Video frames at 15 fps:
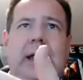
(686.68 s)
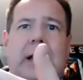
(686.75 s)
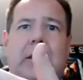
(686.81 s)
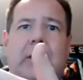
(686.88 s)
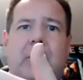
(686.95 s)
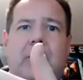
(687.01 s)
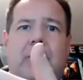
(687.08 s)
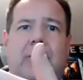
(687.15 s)
on
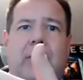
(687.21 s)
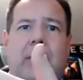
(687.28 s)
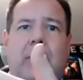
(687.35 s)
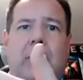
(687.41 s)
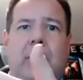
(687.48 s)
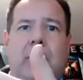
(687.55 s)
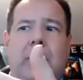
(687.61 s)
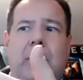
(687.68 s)
your
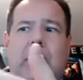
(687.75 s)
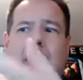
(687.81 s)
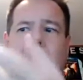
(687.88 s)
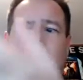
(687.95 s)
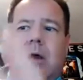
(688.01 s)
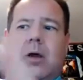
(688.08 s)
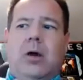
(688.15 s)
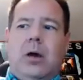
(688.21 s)
phone
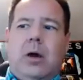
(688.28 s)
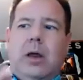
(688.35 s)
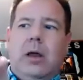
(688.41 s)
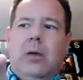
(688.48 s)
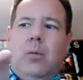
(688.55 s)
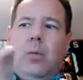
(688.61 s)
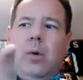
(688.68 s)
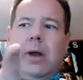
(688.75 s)
here,
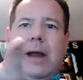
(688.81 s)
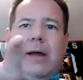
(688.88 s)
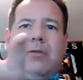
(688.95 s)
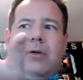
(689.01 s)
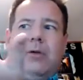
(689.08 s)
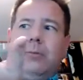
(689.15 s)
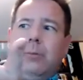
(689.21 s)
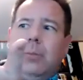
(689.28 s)

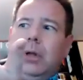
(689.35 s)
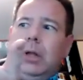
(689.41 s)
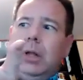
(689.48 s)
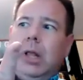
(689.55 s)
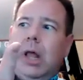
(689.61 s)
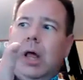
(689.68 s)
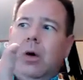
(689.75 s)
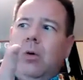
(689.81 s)
whatever is
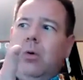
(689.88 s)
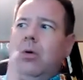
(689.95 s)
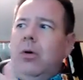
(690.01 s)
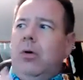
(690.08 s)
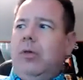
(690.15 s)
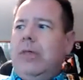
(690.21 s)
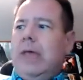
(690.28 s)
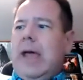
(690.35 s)
below
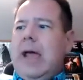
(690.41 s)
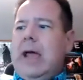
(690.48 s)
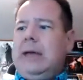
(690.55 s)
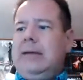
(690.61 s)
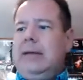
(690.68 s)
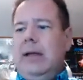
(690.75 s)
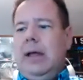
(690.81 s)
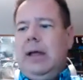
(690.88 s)
that,
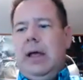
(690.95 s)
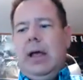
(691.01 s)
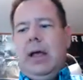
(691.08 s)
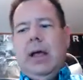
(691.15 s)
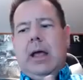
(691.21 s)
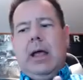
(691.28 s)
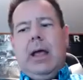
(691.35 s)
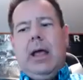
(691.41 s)

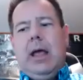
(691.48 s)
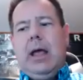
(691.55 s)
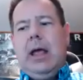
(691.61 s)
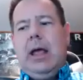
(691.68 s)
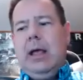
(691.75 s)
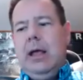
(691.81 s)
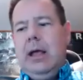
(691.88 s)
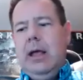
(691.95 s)

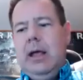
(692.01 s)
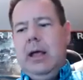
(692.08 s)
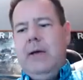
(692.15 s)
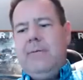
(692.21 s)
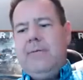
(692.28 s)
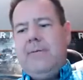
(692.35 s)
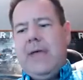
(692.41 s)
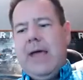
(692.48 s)

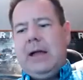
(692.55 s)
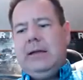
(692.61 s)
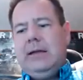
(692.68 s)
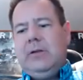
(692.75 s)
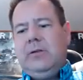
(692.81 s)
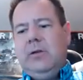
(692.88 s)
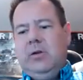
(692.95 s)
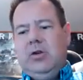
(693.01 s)
if that
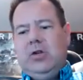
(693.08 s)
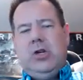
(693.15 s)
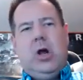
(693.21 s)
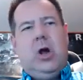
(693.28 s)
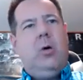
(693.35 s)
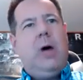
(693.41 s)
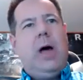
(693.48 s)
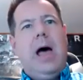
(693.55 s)
doesn't
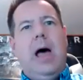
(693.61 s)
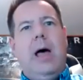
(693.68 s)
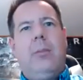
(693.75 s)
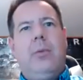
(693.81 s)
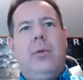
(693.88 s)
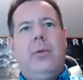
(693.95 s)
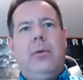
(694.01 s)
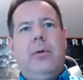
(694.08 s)
show
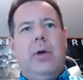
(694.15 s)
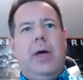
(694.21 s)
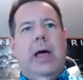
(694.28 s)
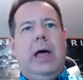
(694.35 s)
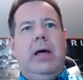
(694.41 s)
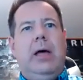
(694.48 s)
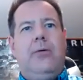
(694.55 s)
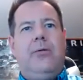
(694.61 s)
up
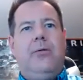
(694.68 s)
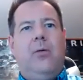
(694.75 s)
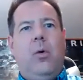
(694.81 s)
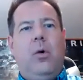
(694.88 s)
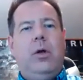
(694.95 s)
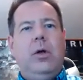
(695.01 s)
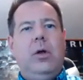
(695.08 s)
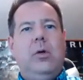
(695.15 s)

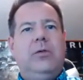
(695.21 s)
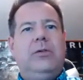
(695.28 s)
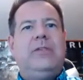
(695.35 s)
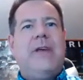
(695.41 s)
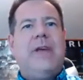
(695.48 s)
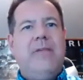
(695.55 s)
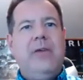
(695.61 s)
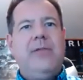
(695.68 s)
for you,
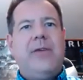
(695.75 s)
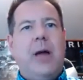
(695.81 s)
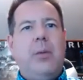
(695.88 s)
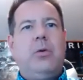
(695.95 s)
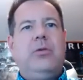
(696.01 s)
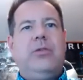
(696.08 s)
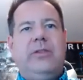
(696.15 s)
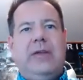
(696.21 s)

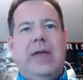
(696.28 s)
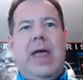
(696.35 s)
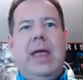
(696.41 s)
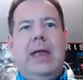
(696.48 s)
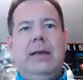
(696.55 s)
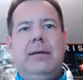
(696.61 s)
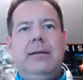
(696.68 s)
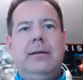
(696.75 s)

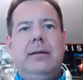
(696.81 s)
75%